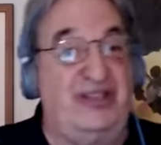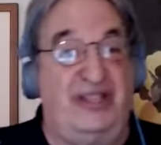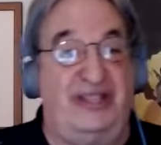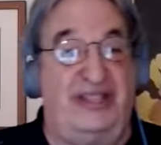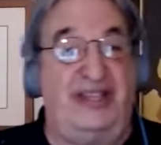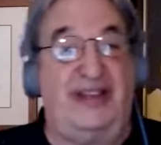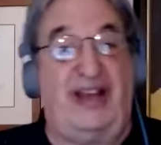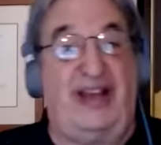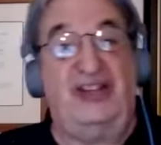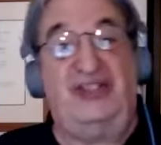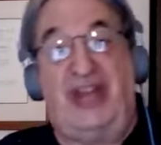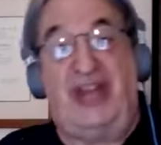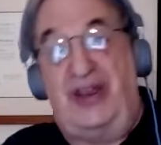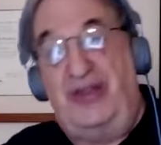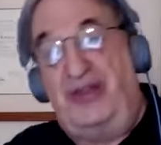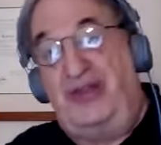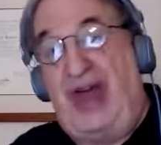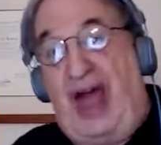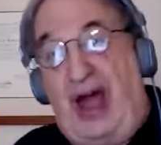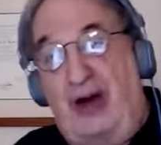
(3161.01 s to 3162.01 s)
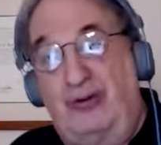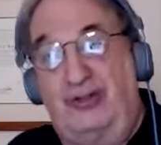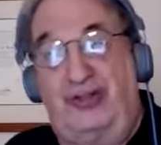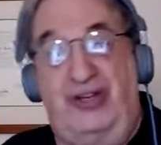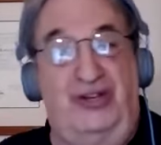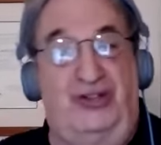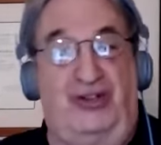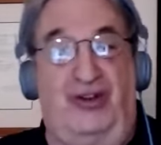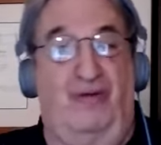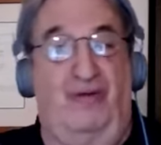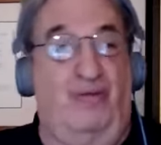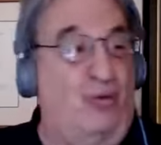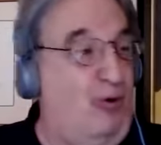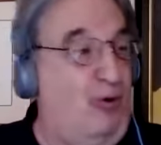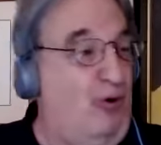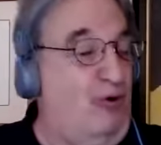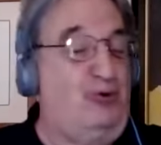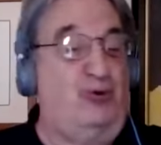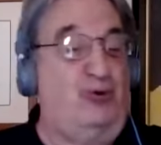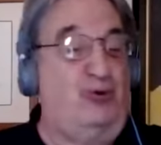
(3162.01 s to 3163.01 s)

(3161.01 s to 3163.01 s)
and did I say thousands of words?